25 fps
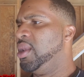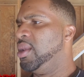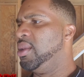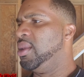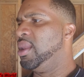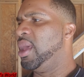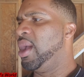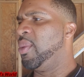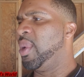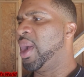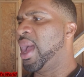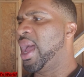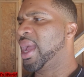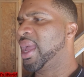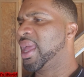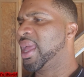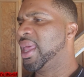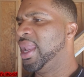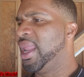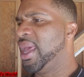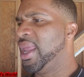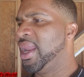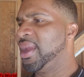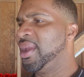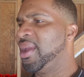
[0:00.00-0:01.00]
that way I can
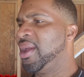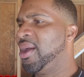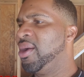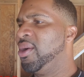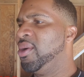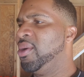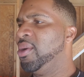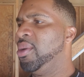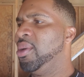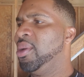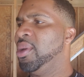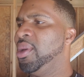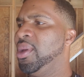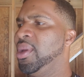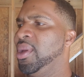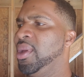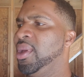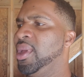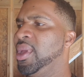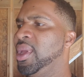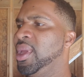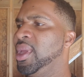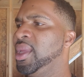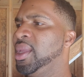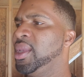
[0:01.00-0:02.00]
let it go.
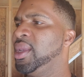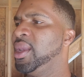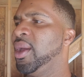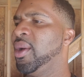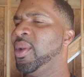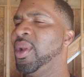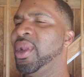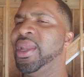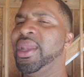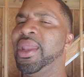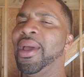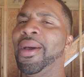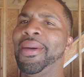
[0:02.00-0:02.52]
The